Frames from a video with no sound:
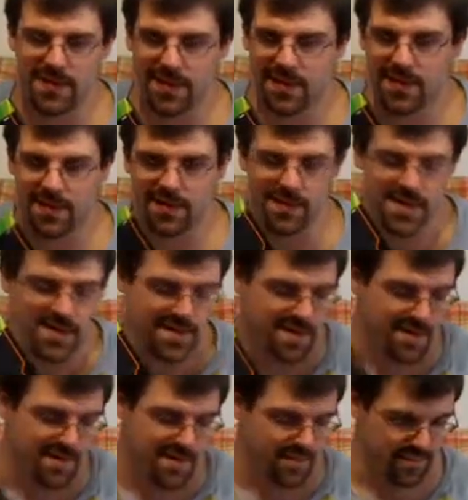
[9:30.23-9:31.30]

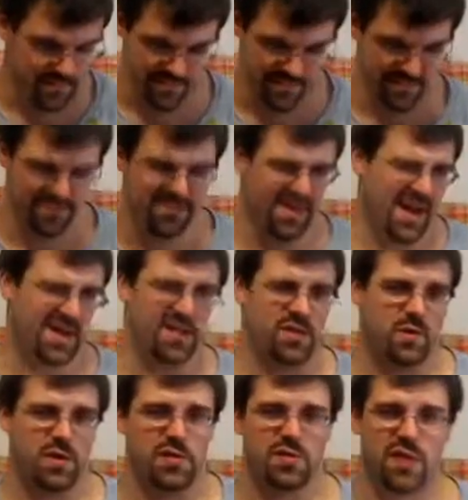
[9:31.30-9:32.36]
I
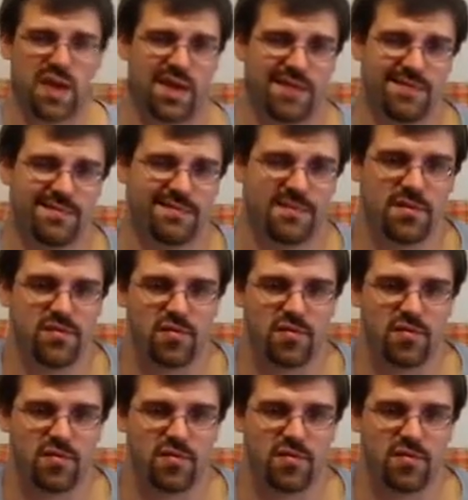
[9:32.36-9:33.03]
just wish they can